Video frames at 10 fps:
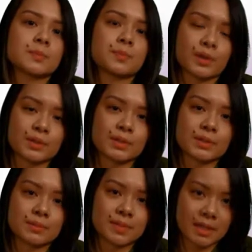pose
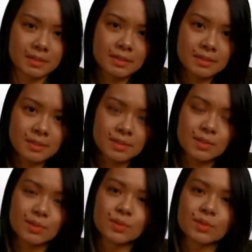challenges
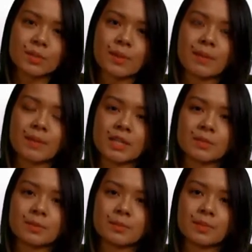to pain
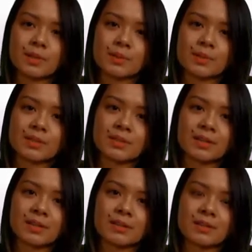management because
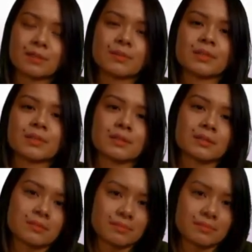there is a